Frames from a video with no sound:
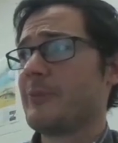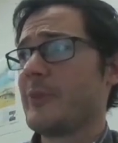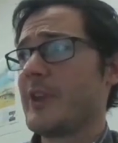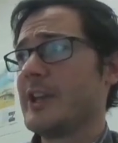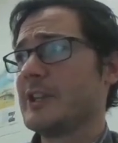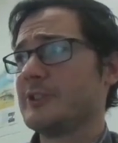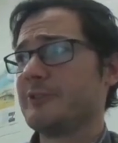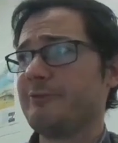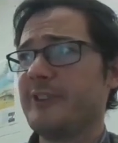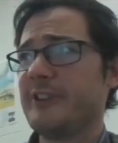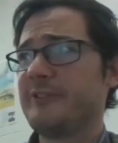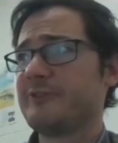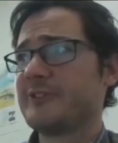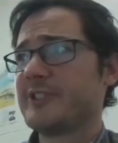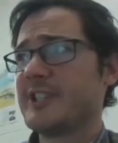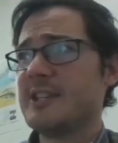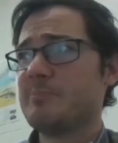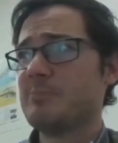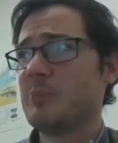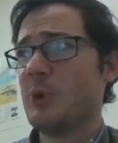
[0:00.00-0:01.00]

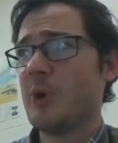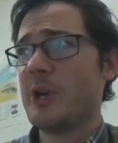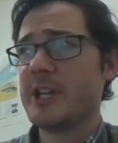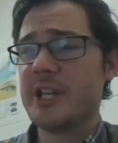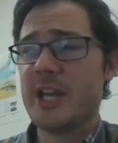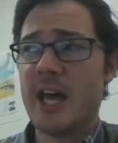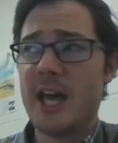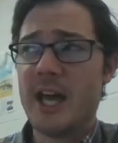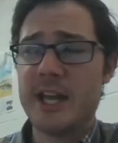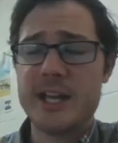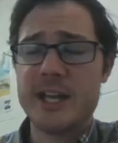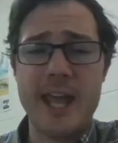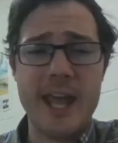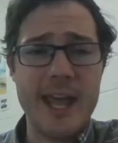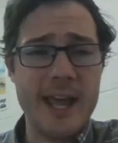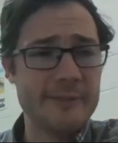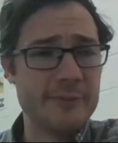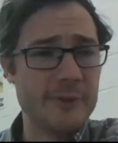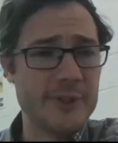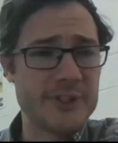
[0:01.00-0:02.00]
15.9
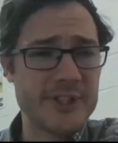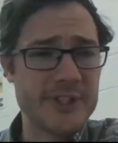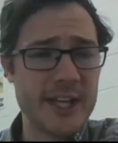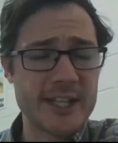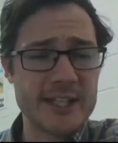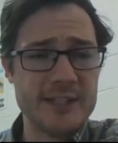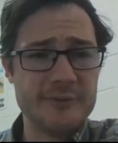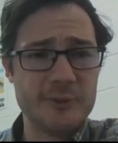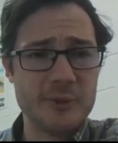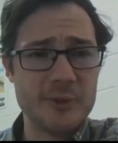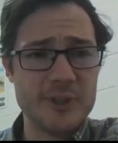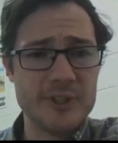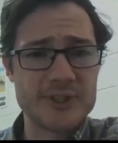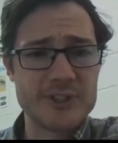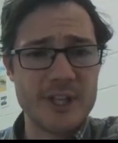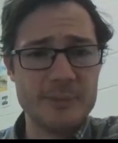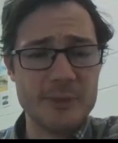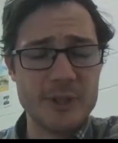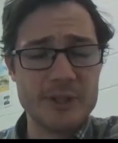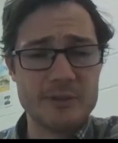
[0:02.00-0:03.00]
average Secchi for a
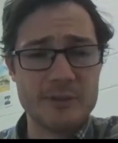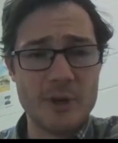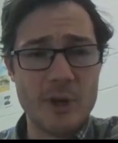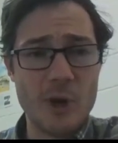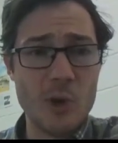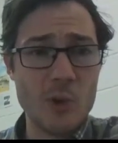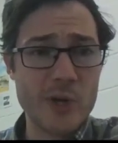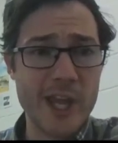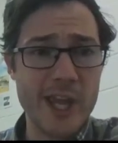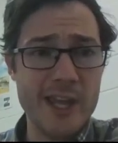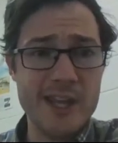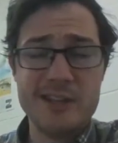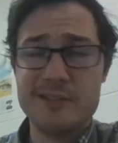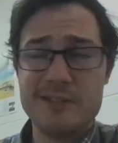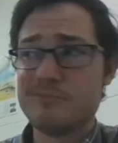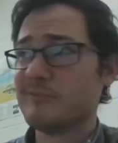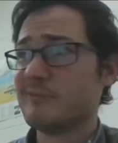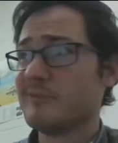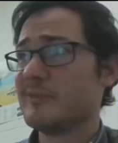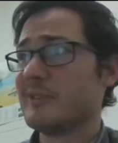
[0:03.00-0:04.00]
summer okay?
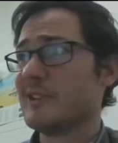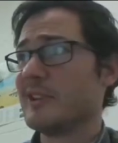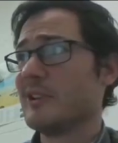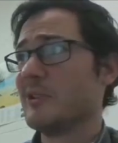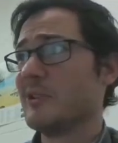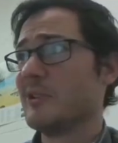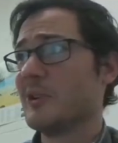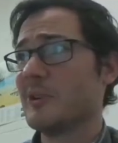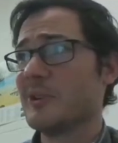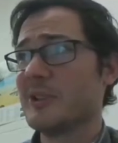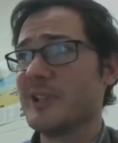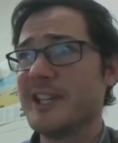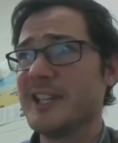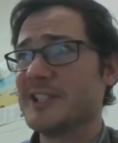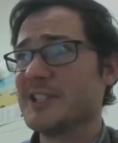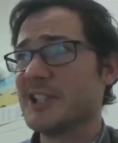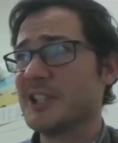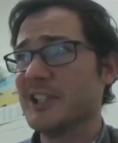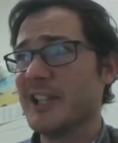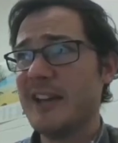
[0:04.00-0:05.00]
Or
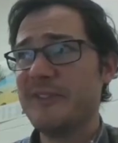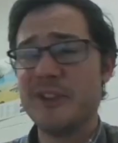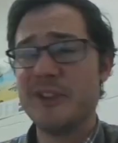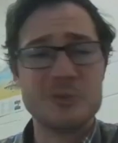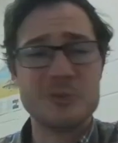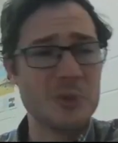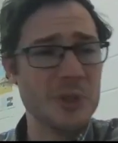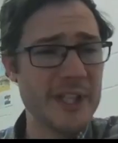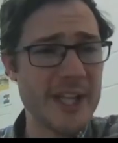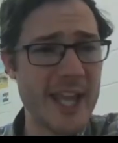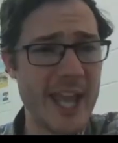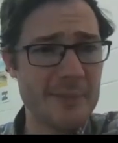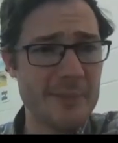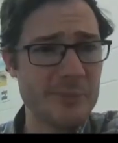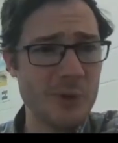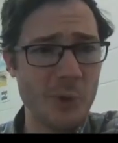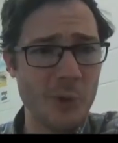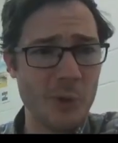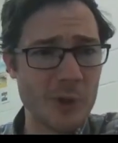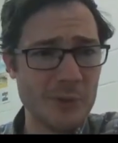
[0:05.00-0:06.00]
is 11 really
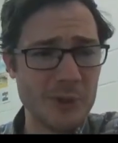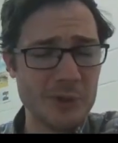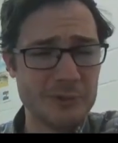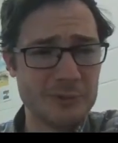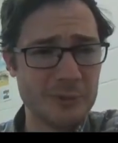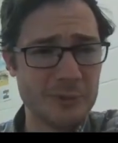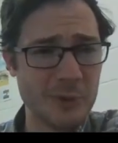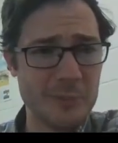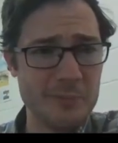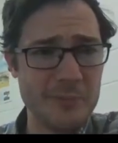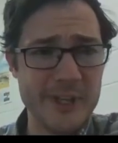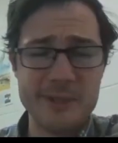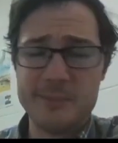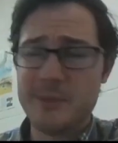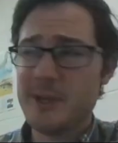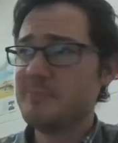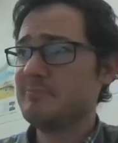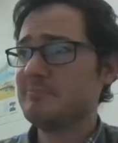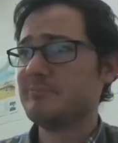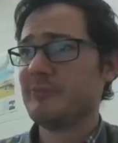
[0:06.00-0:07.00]
abnormal for a
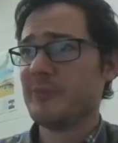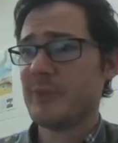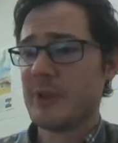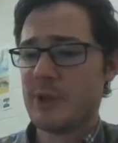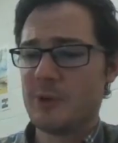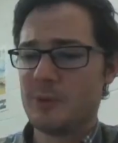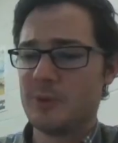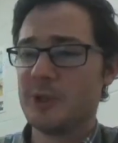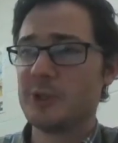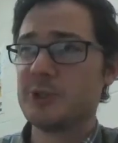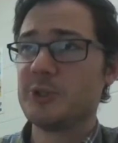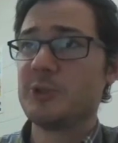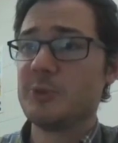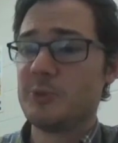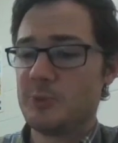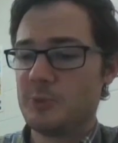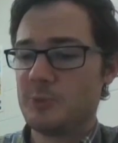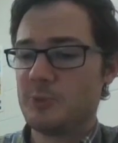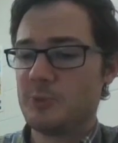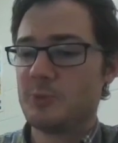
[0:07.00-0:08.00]
minimum? Well,
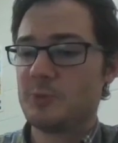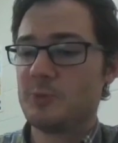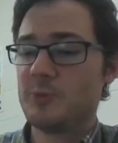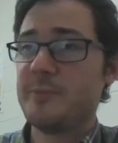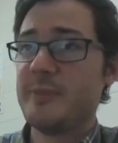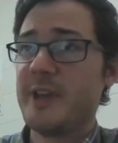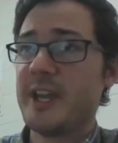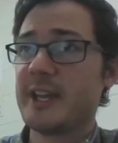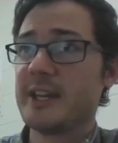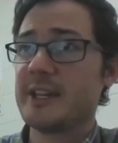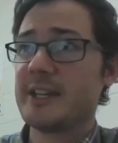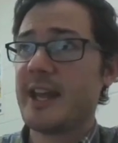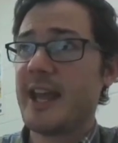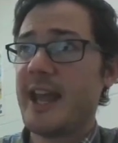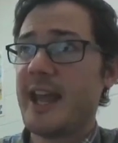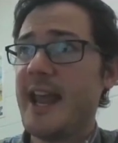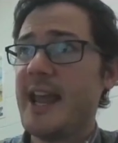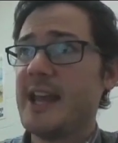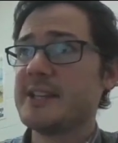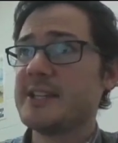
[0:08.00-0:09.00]
we make it
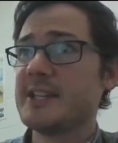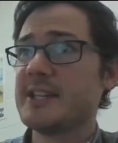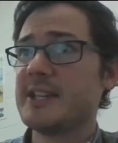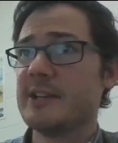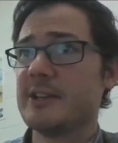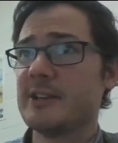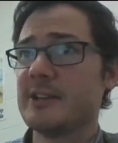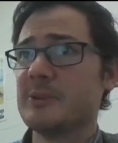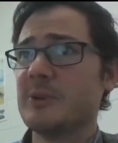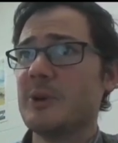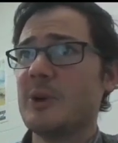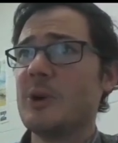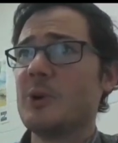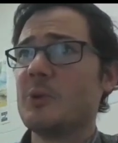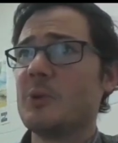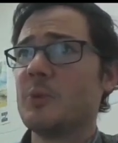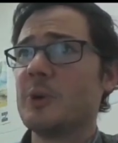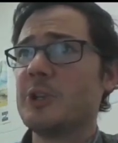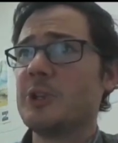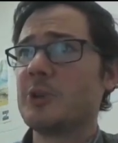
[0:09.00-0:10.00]
handy here
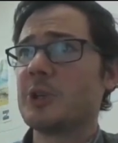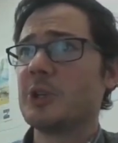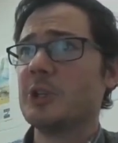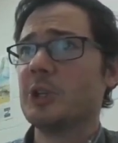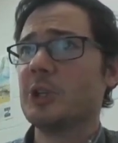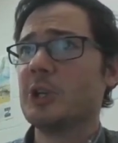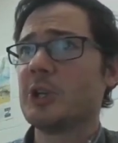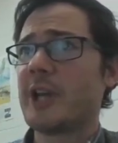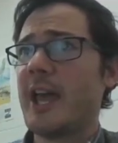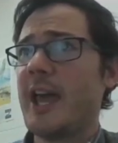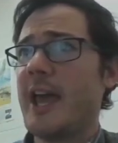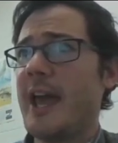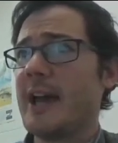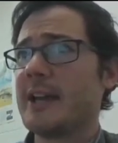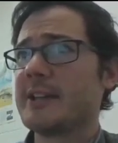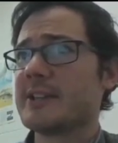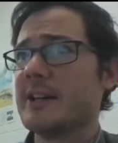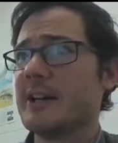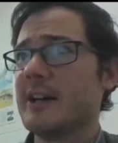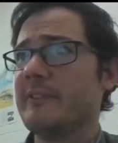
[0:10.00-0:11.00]
where you can look
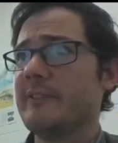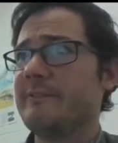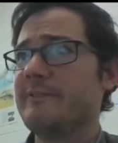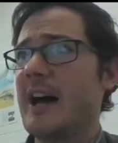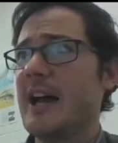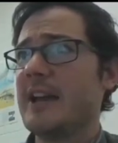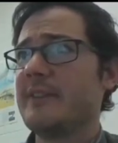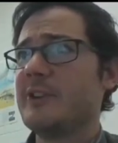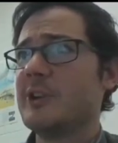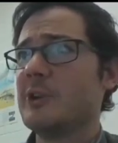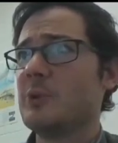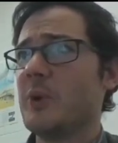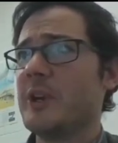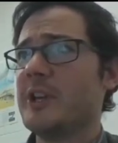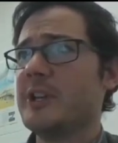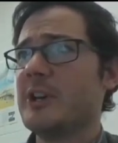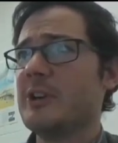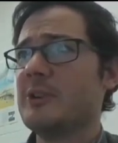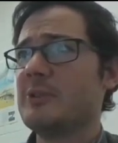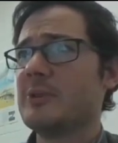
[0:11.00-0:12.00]
at a 5-year
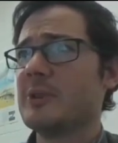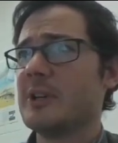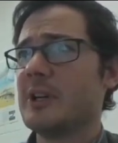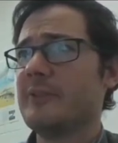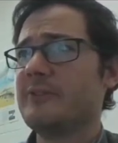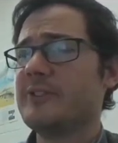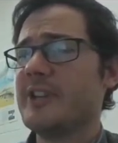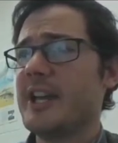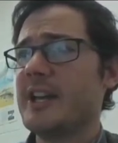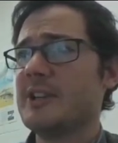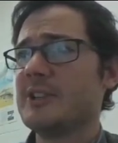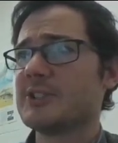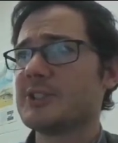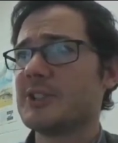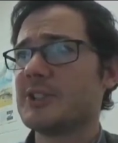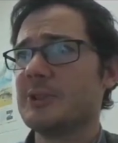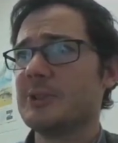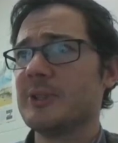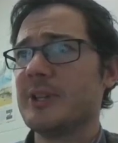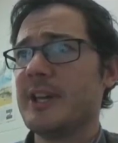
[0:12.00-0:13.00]
window of data.
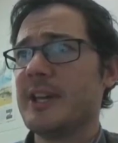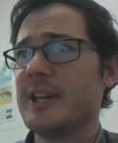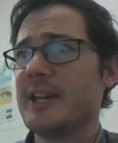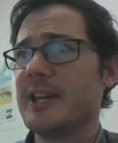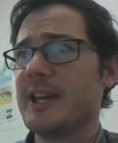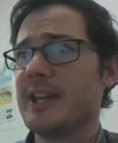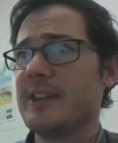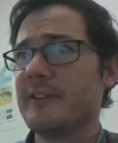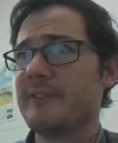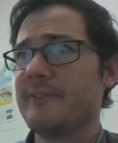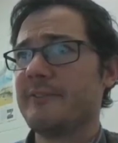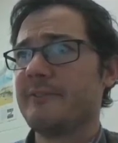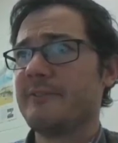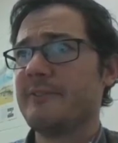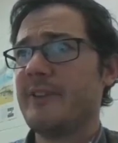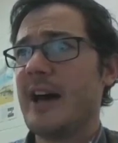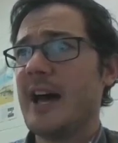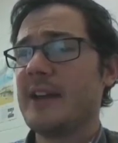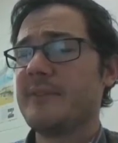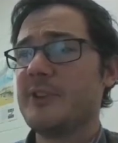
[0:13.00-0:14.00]
So in the
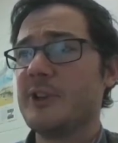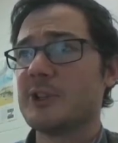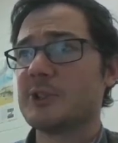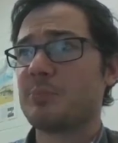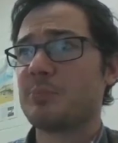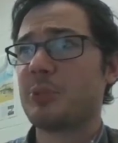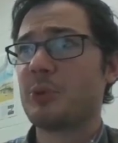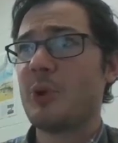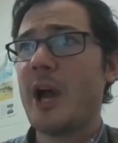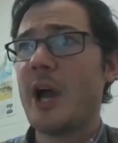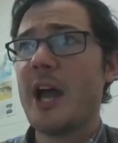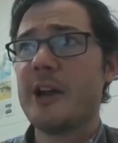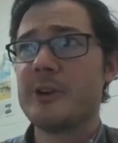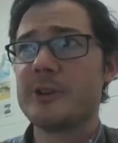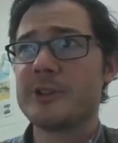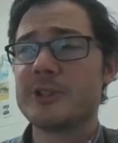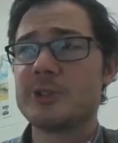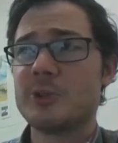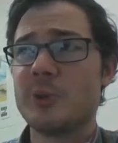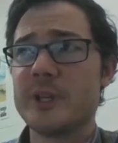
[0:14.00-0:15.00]
5 years
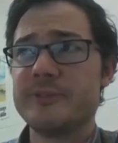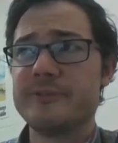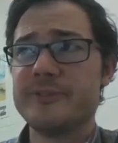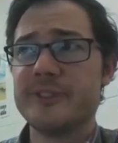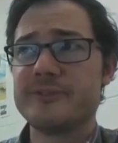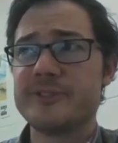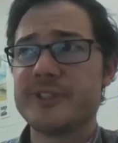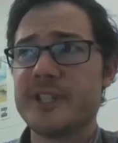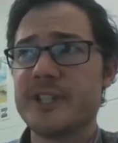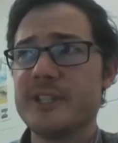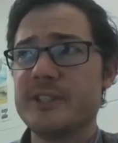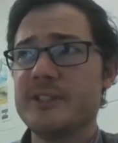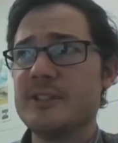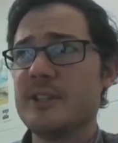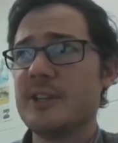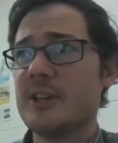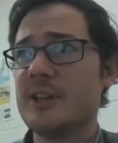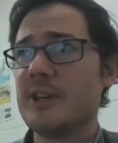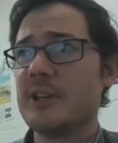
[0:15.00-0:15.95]
prior to 2015,